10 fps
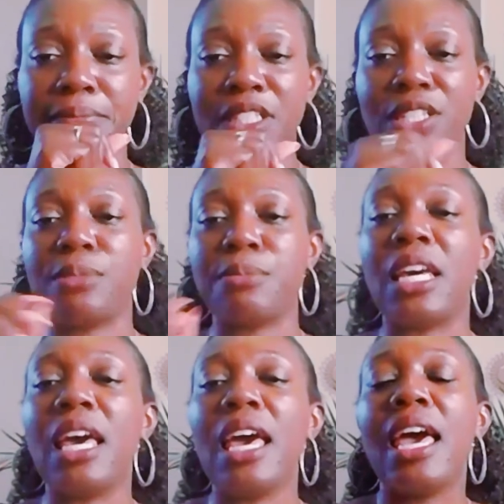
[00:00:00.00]
Excuse me.
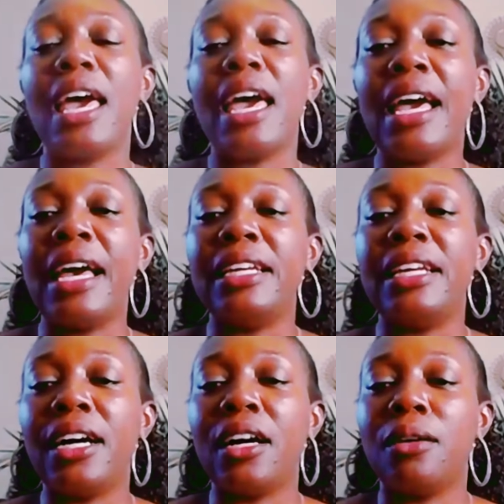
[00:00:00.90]
And
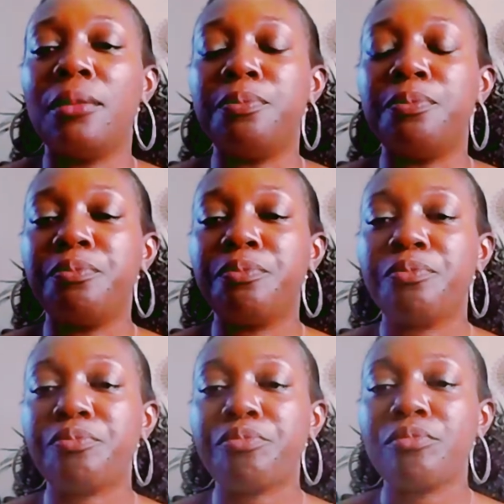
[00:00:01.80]
um,
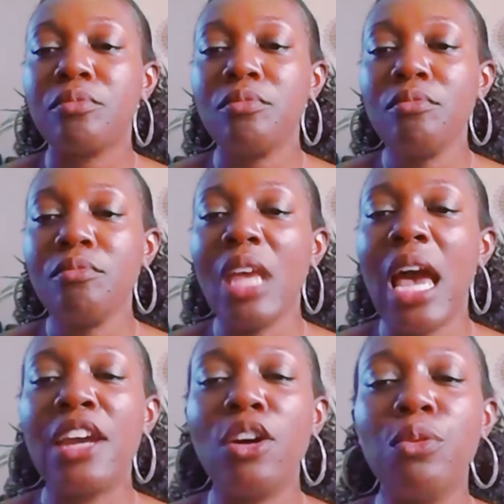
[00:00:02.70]

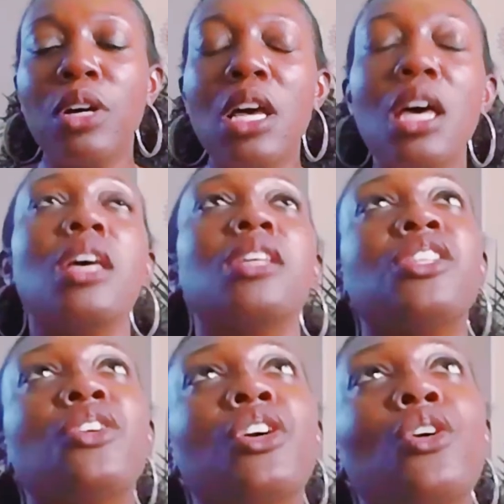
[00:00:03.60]
I don't.
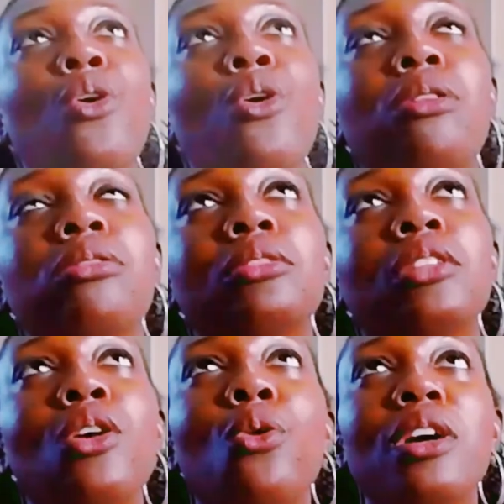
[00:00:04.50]
So the the
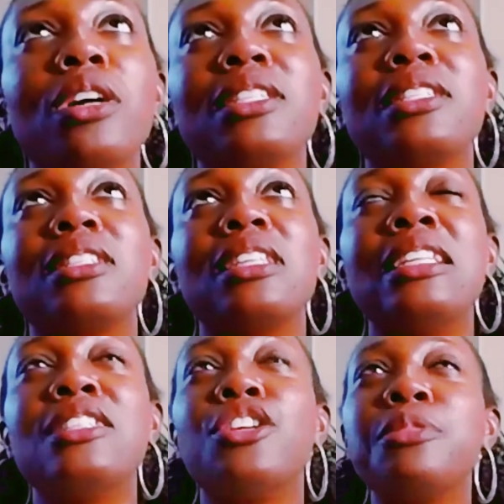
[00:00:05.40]
course in
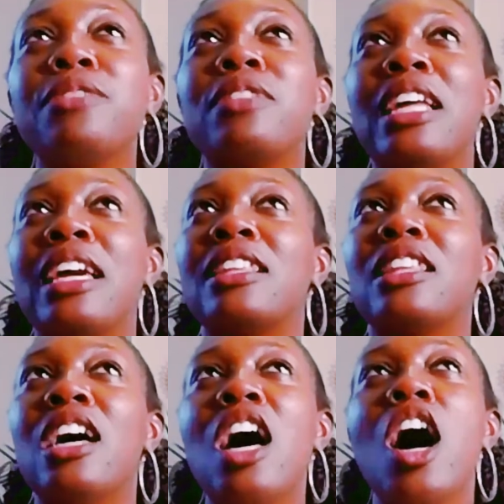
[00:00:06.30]
terms of length,
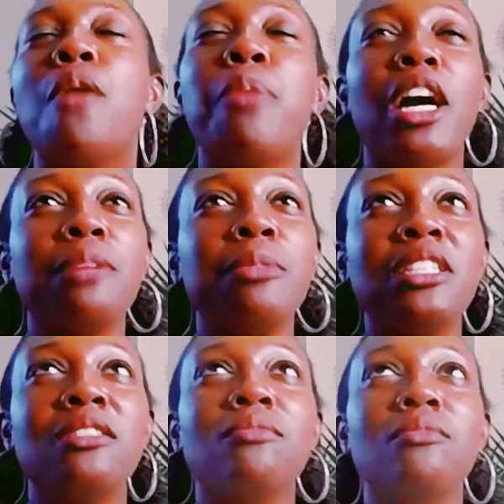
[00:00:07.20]
part of
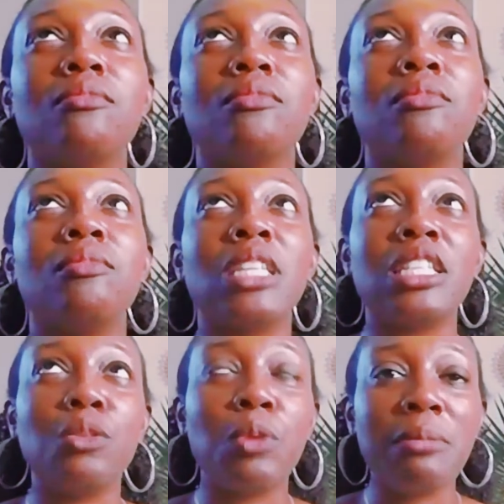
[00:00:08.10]
me
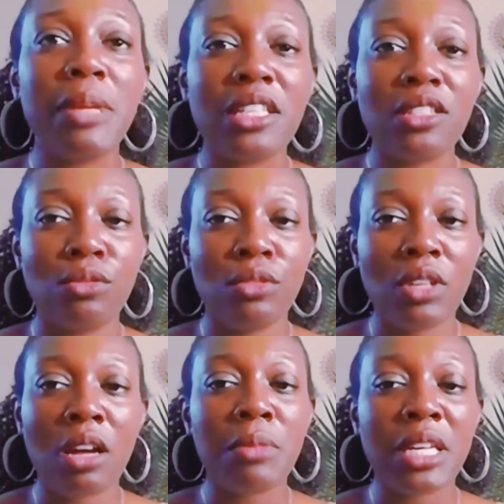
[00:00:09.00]
doesn't want to make it too
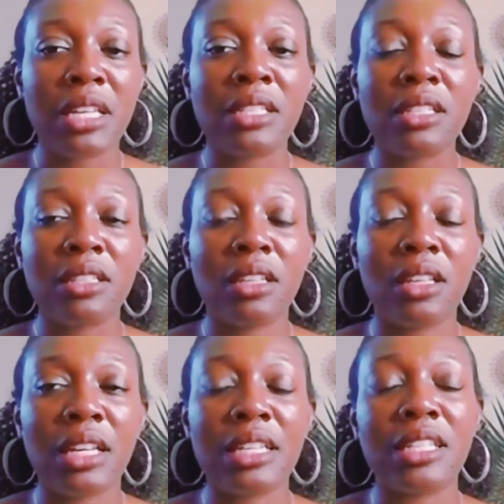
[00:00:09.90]
long because a
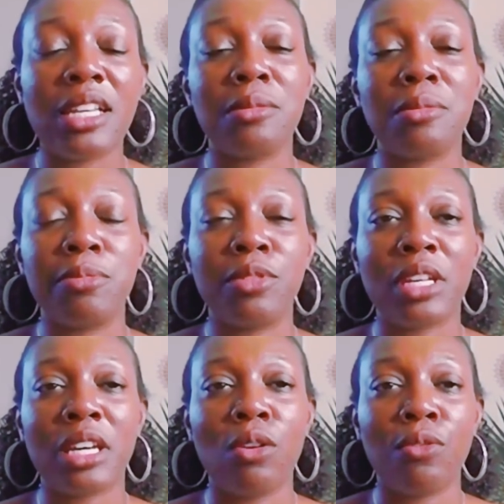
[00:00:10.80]
lot of times people
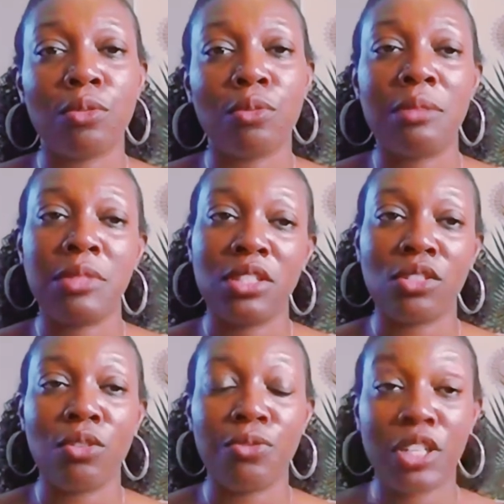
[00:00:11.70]
get overwhelmed and
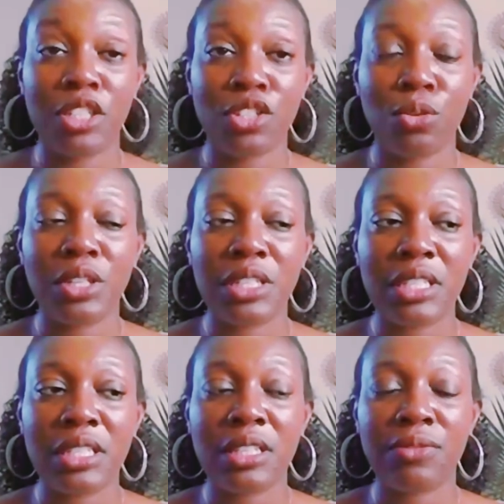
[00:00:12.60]
don't finish
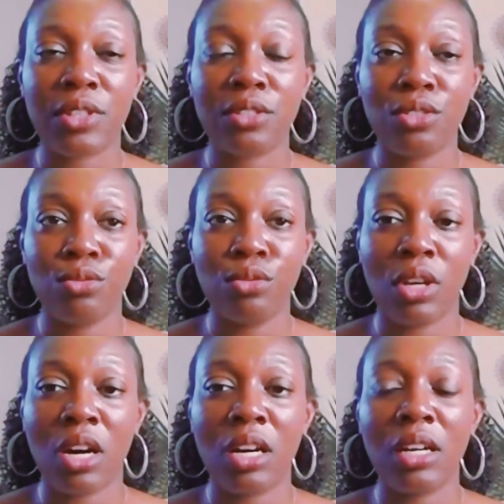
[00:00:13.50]
courses if they're too
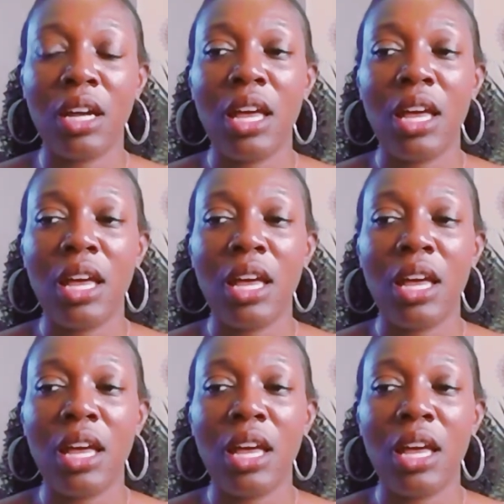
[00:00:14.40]
long.